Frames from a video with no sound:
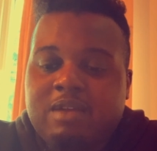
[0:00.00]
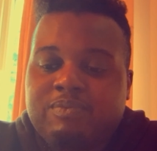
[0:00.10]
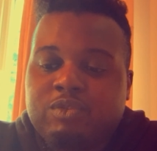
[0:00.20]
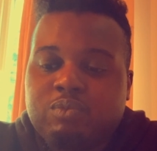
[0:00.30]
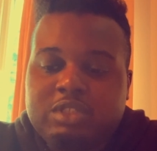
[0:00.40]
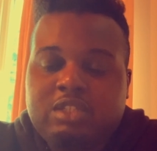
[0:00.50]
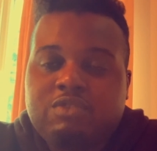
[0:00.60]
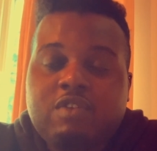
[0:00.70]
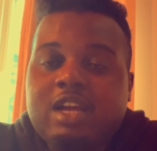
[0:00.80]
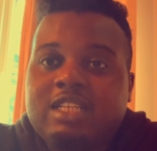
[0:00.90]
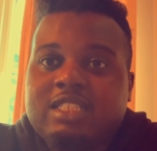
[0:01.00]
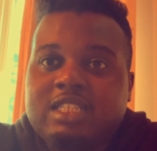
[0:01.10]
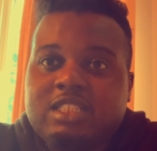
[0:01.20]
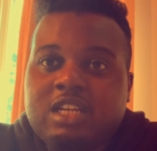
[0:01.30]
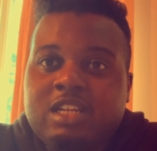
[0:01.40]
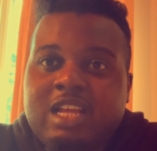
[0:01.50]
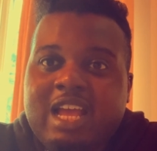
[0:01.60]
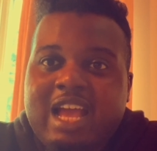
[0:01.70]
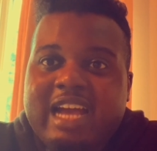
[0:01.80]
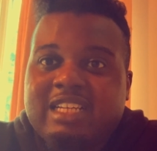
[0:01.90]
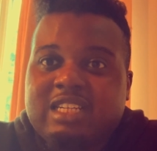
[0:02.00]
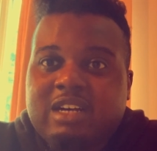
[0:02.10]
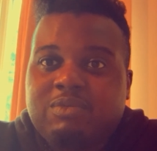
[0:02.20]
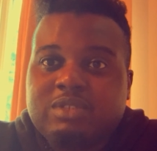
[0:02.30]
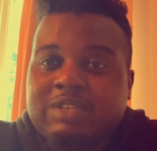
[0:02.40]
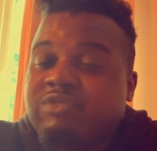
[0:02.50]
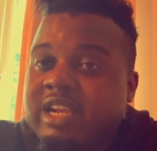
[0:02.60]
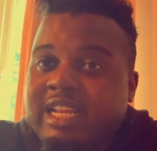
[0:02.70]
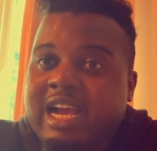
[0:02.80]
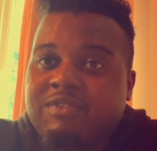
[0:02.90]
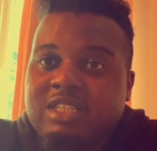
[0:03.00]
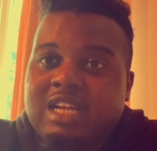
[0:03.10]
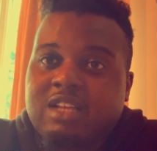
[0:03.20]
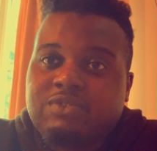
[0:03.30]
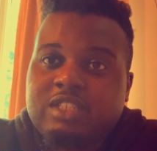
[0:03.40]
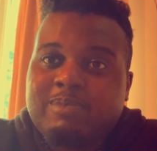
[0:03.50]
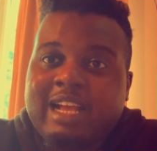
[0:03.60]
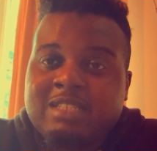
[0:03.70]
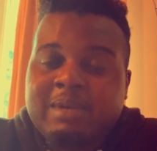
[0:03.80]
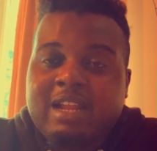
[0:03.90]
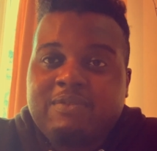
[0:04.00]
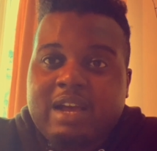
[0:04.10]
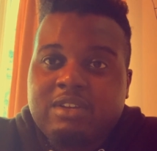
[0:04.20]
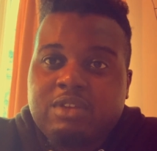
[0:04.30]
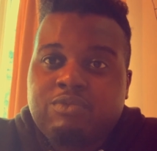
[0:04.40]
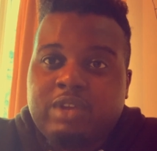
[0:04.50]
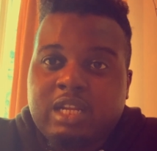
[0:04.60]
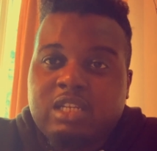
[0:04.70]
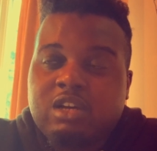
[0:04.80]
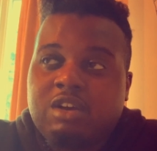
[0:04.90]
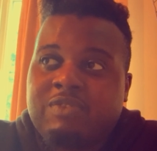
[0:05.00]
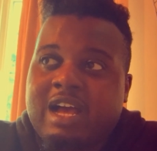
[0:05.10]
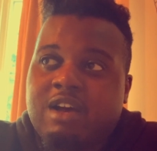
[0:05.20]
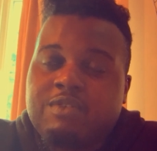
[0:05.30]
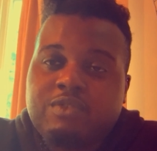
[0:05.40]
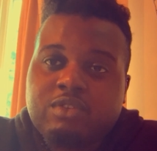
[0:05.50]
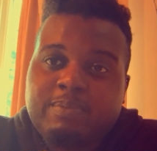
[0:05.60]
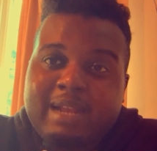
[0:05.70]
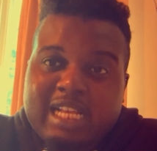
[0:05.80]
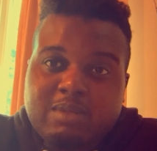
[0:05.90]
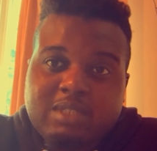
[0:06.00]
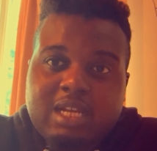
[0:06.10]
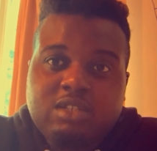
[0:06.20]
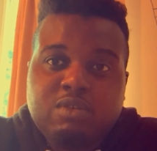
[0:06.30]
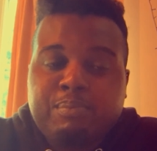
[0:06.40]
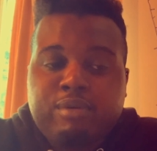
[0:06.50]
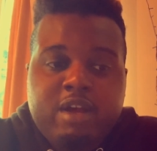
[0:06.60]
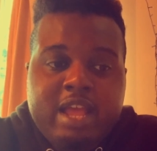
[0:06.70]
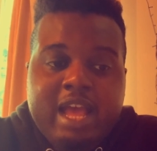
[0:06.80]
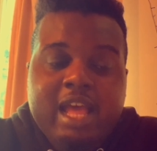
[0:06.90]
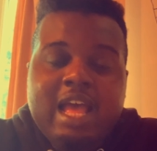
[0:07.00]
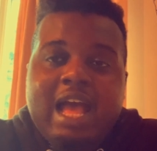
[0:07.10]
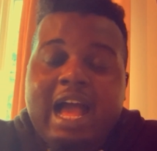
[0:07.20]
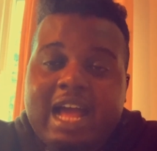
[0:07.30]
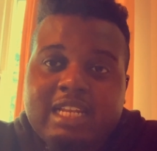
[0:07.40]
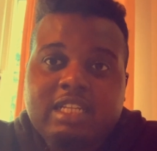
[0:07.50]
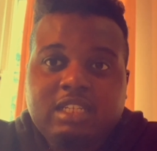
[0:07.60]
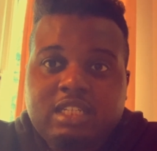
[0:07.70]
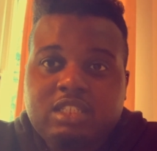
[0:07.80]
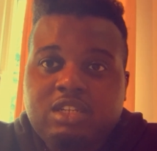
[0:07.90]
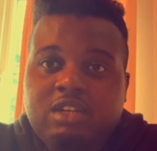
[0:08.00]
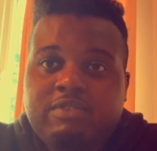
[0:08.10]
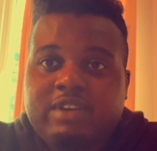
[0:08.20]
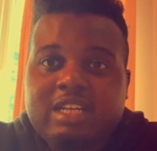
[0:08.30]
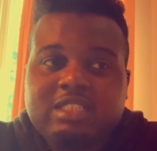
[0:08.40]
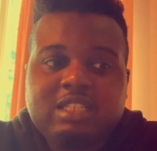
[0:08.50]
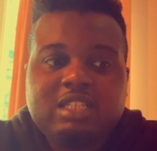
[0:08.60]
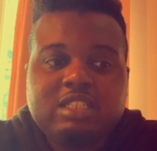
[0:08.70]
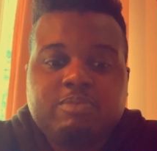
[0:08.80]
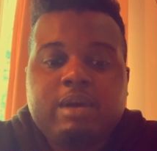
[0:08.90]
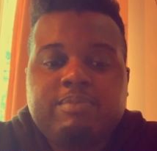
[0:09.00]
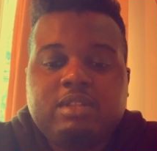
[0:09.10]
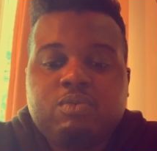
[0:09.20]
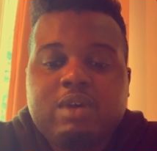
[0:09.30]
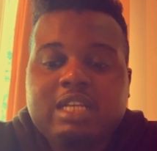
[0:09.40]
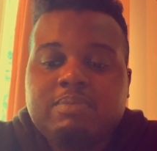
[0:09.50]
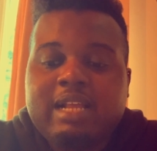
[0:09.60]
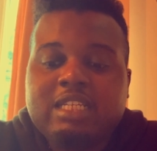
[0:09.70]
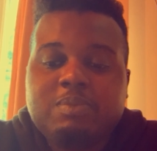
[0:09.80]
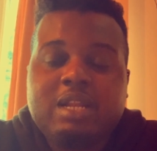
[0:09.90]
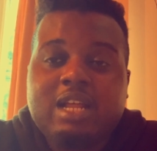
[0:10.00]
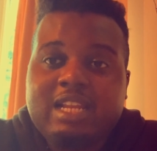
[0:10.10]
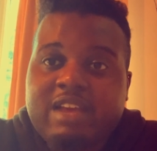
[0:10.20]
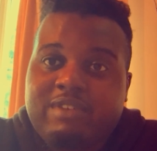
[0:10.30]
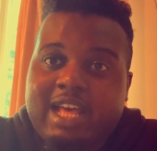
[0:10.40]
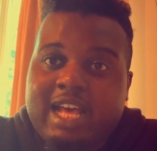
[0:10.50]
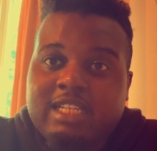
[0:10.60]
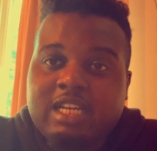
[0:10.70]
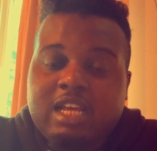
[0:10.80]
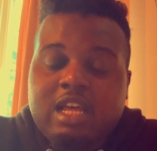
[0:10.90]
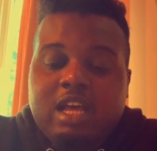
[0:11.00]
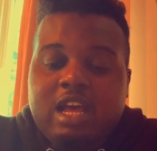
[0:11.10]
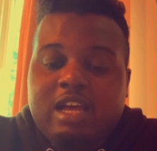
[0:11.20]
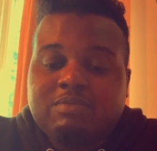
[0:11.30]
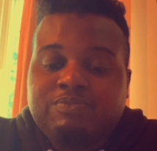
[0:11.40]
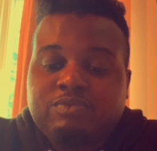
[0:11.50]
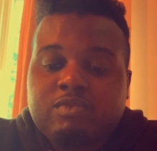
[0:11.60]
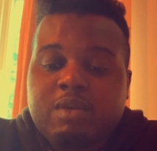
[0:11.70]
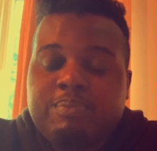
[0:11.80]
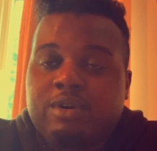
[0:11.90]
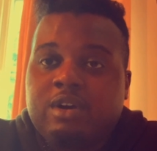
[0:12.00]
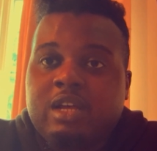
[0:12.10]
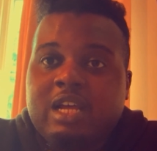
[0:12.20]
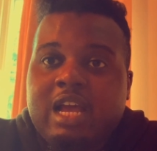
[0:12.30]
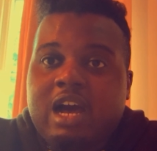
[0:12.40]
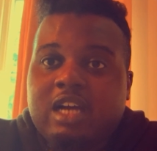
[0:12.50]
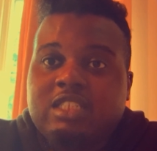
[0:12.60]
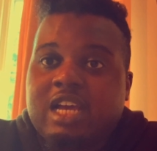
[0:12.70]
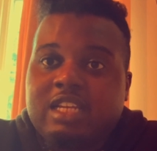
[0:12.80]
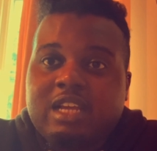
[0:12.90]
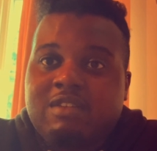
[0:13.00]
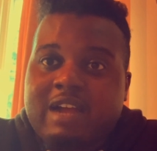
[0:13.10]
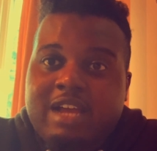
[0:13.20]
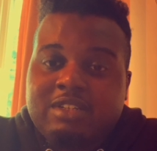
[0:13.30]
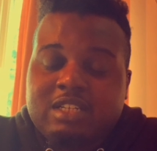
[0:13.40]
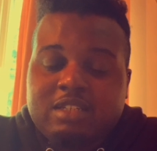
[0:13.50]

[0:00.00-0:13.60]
Was it the right decision? And I was really having doubts for this placement, and I found it really tough. Out of all the placements I'd done prior and in this university, this is probably the worst placement I'd ever had, but I turned it around.